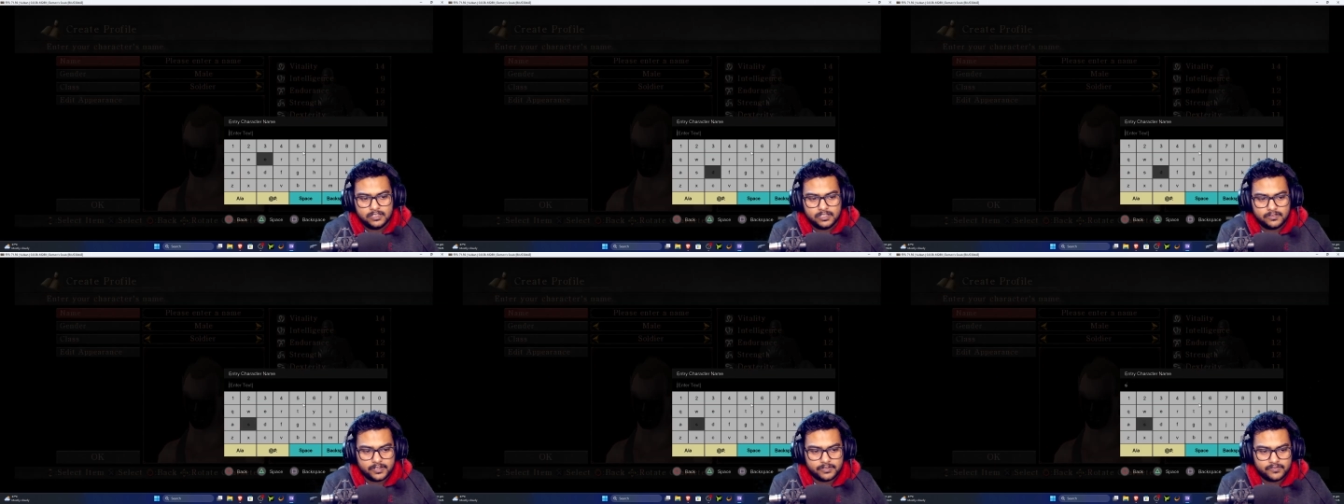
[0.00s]

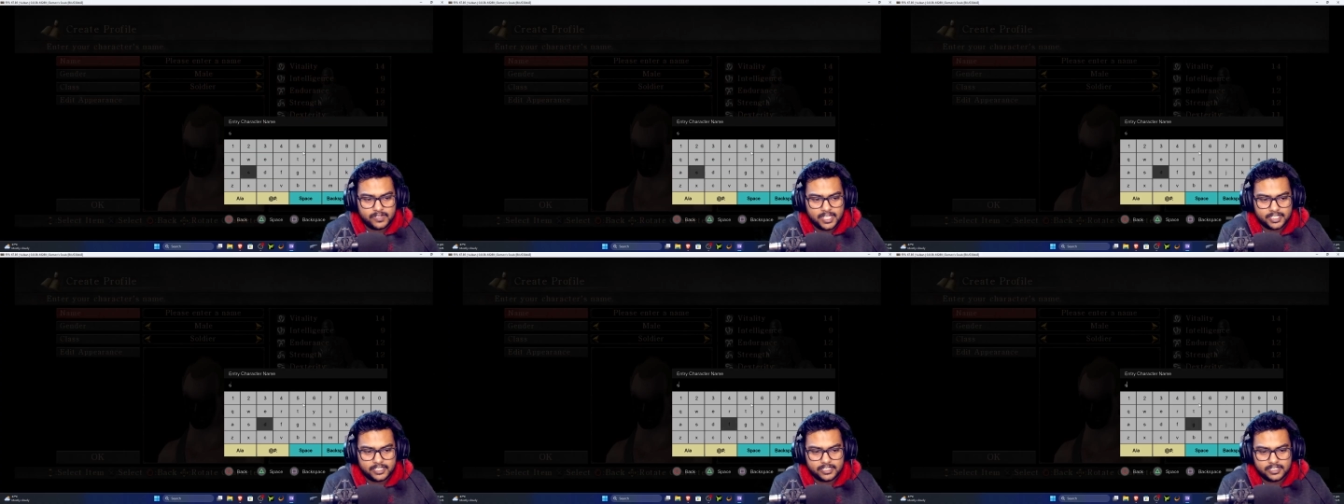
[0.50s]
And if we
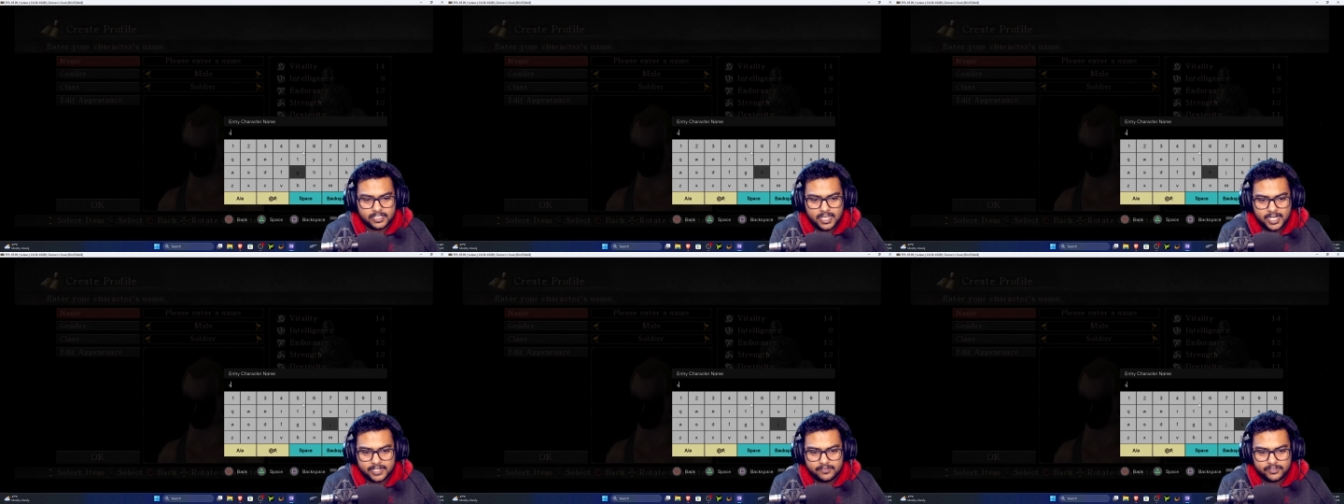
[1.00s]
like
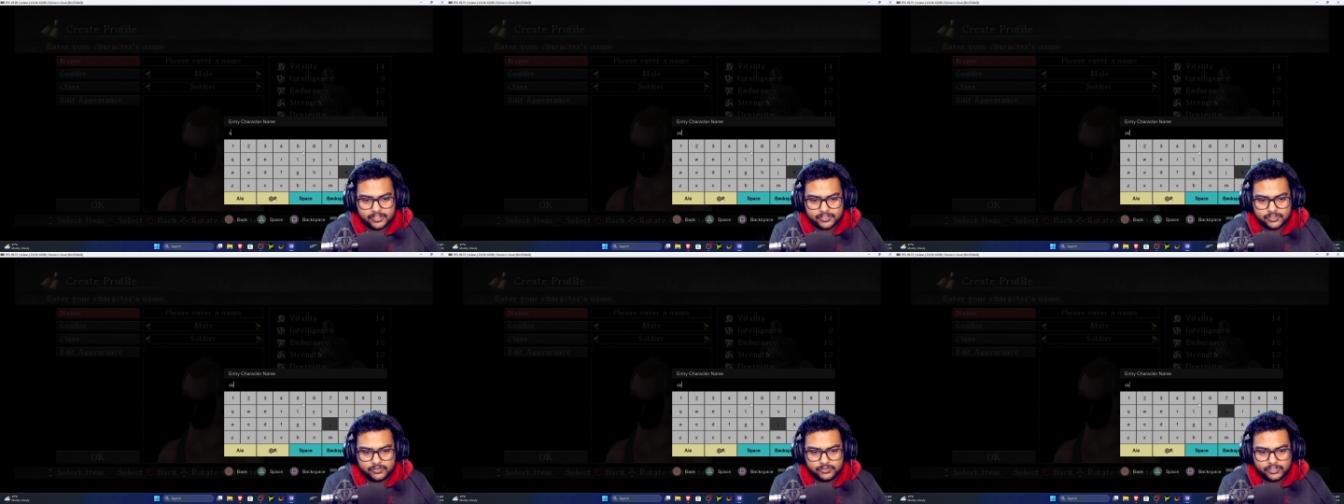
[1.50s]
add our
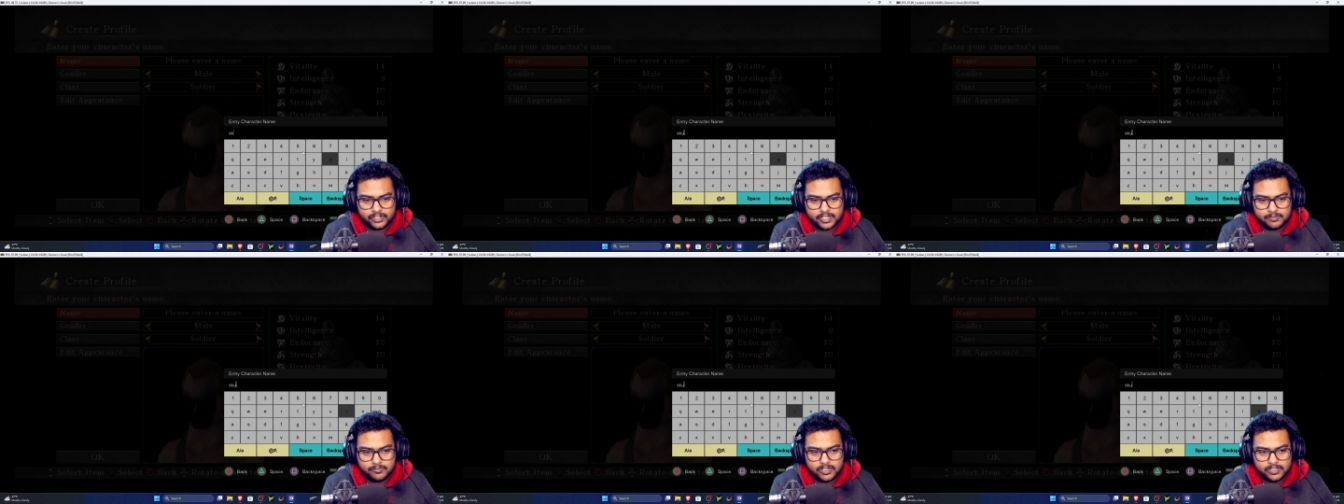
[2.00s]

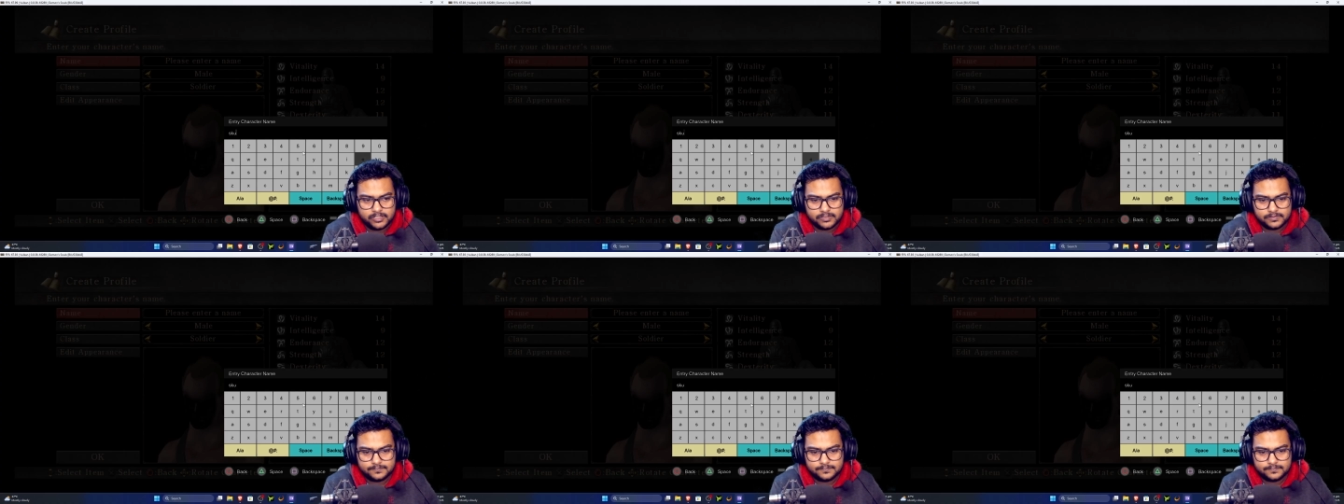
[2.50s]
username here,